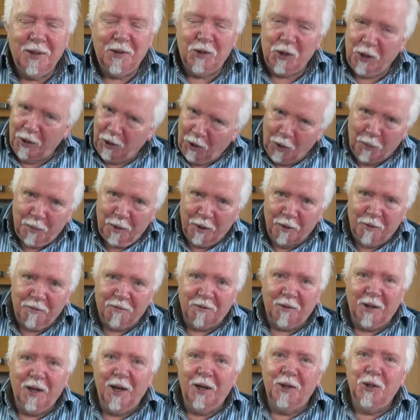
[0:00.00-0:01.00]
So I hope
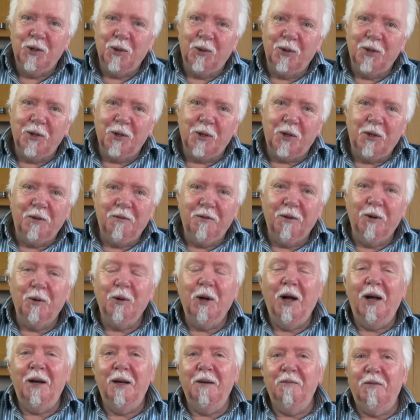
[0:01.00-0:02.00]
you've enjoyed this
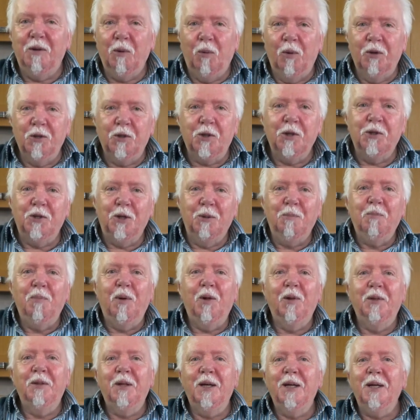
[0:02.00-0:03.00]
review, and if you want to jump
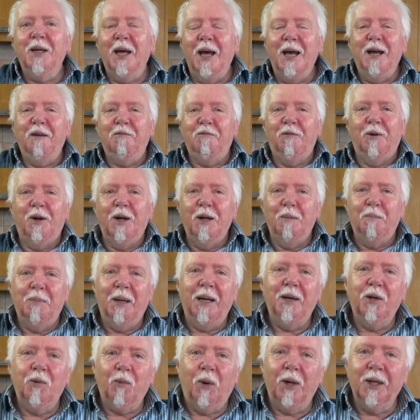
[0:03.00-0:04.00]
on the air fryer
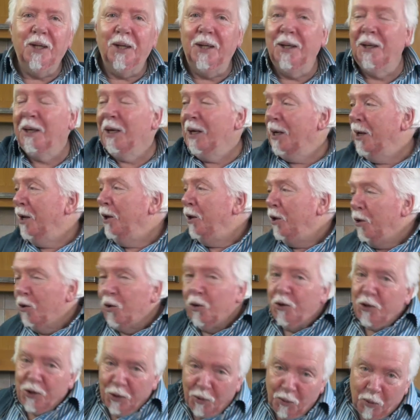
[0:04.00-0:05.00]
bandwagon, you
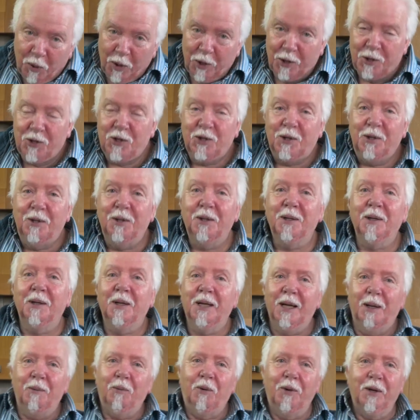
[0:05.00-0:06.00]
could do worse than
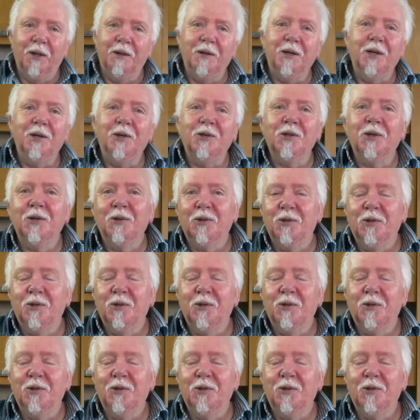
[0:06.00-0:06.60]
get one of these.